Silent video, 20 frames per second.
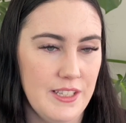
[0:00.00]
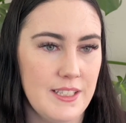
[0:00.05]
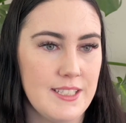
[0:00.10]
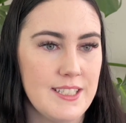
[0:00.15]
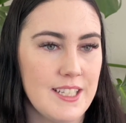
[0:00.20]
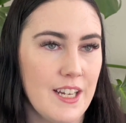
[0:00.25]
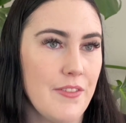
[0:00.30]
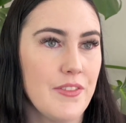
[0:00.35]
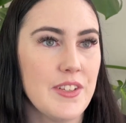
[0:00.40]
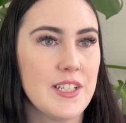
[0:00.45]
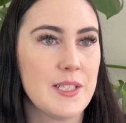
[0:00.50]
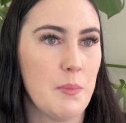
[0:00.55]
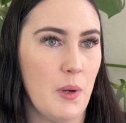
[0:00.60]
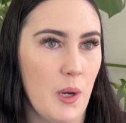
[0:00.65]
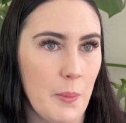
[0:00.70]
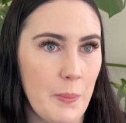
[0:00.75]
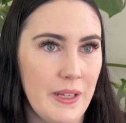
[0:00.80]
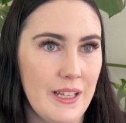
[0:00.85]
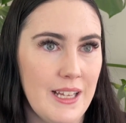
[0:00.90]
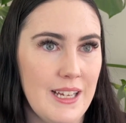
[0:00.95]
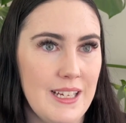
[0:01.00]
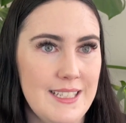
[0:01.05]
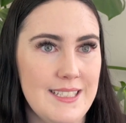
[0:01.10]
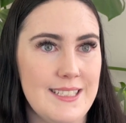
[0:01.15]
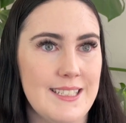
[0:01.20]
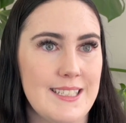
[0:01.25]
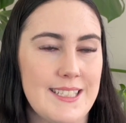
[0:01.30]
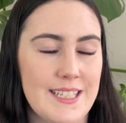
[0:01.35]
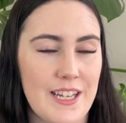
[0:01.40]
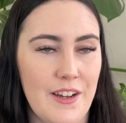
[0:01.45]
The stuff that's popular is
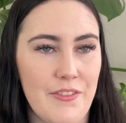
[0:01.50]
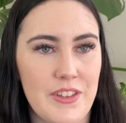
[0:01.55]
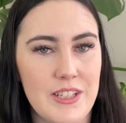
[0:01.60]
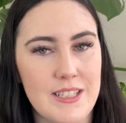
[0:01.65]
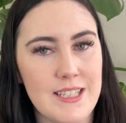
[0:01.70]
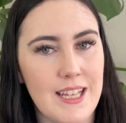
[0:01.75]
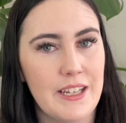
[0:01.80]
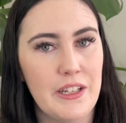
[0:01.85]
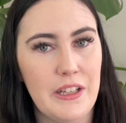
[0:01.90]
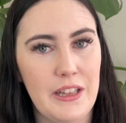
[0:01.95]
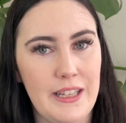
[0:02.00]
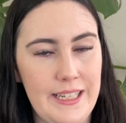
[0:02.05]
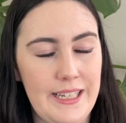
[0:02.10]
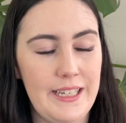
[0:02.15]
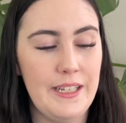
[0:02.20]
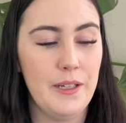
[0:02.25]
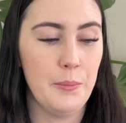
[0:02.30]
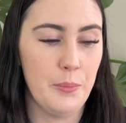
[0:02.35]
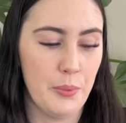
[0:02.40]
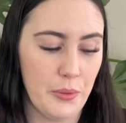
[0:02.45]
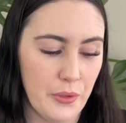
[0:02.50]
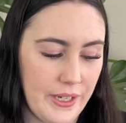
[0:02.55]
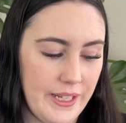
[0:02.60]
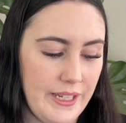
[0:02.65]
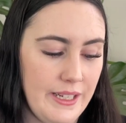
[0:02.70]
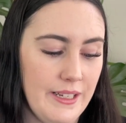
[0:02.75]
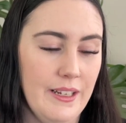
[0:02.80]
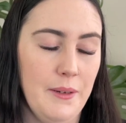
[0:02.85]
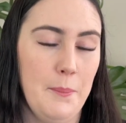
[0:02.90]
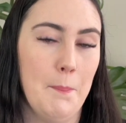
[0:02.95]
the stuff that's like clean and
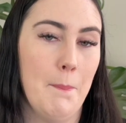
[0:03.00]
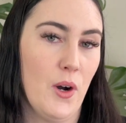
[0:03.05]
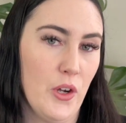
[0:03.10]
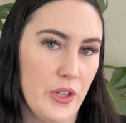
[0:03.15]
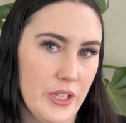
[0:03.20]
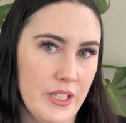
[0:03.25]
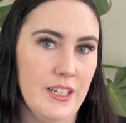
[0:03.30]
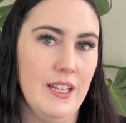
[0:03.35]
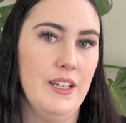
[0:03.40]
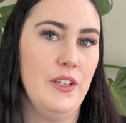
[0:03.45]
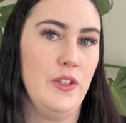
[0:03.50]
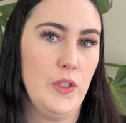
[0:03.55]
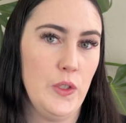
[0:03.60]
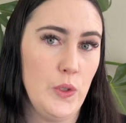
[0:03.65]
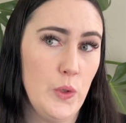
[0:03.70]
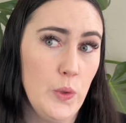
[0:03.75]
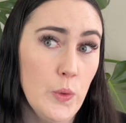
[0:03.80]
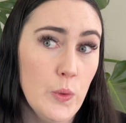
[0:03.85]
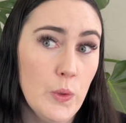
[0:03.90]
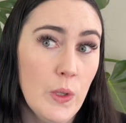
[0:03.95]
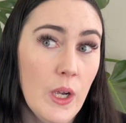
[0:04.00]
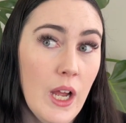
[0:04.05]
pretty and modern and new.